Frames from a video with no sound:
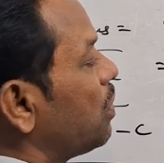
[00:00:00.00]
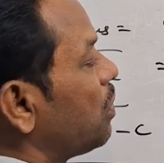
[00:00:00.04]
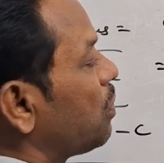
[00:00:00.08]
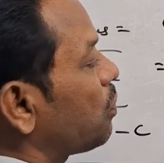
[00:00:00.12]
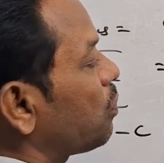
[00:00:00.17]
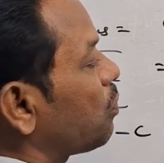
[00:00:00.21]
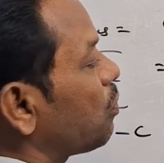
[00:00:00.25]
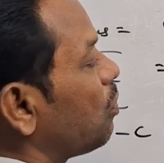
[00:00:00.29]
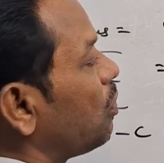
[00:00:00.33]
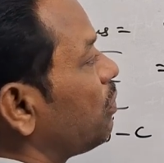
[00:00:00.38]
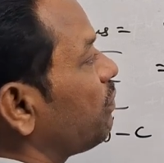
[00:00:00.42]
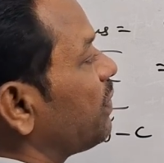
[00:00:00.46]

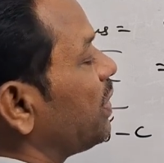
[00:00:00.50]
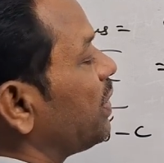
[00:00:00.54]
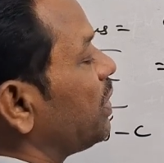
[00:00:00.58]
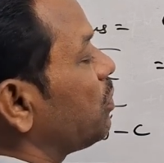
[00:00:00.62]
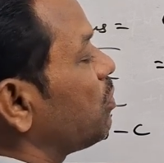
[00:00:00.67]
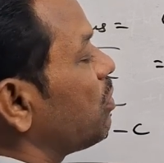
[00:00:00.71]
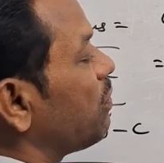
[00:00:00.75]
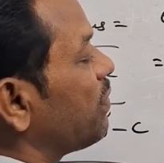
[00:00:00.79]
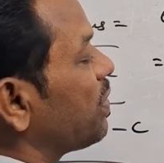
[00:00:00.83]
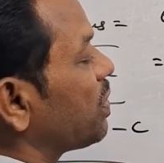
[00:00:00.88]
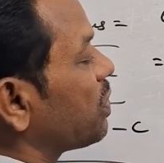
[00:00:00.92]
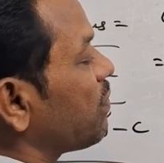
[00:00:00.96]
So if I
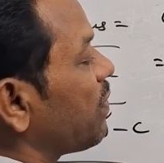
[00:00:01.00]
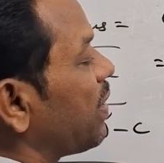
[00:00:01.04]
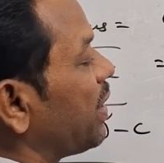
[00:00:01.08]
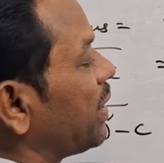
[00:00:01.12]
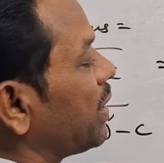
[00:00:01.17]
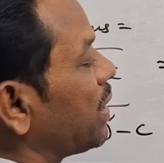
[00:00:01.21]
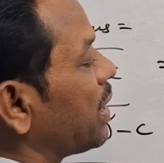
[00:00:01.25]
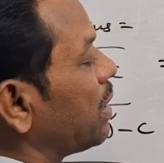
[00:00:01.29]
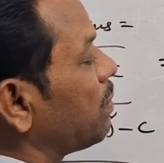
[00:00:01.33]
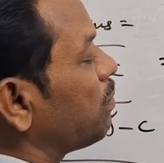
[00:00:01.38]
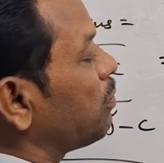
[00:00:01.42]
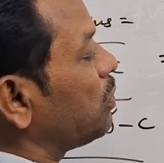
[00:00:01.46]
go for
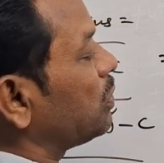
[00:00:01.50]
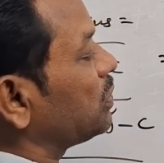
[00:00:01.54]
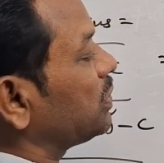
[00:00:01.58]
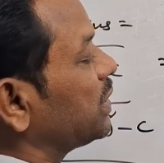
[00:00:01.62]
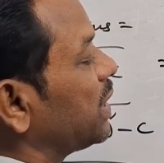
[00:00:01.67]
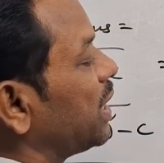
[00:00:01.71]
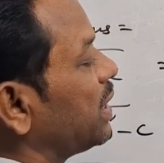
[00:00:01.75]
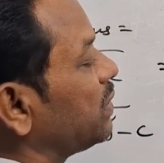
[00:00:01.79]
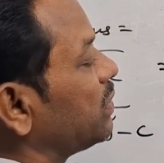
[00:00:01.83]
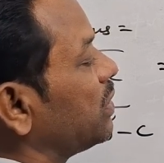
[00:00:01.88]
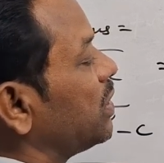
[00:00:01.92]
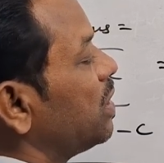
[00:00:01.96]
squaring on both
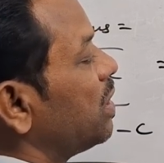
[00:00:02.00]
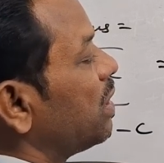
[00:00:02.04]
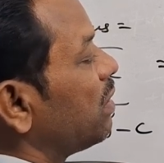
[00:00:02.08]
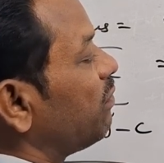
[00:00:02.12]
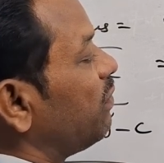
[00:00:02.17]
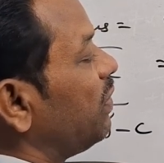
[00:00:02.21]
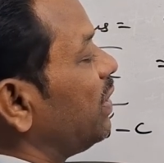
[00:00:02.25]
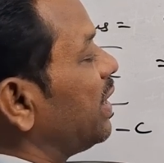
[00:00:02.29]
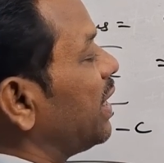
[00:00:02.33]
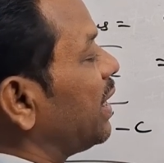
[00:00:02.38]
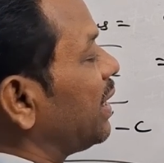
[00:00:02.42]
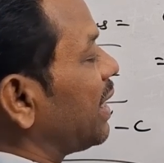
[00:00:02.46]
sides,
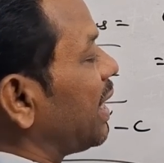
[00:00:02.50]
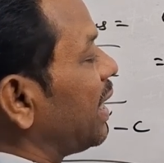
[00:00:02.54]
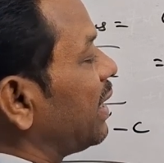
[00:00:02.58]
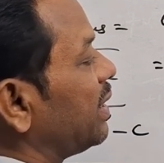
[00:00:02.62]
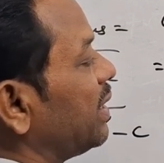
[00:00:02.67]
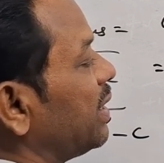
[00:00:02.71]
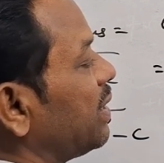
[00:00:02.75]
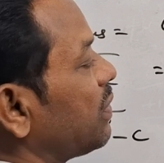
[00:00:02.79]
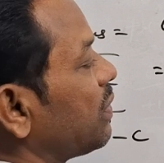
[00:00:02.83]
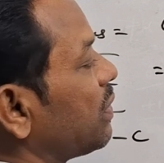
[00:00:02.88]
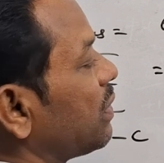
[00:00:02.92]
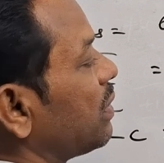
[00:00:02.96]
we'll get like
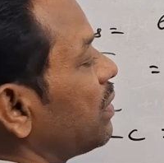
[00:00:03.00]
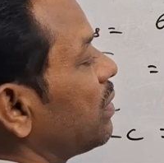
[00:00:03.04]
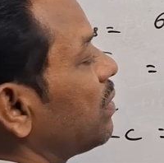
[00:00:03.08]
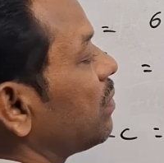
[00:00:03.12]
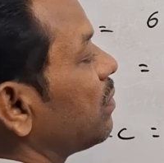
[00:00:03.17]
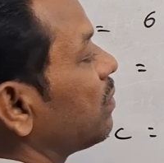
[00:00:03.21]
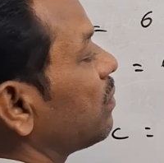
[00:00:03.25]
this.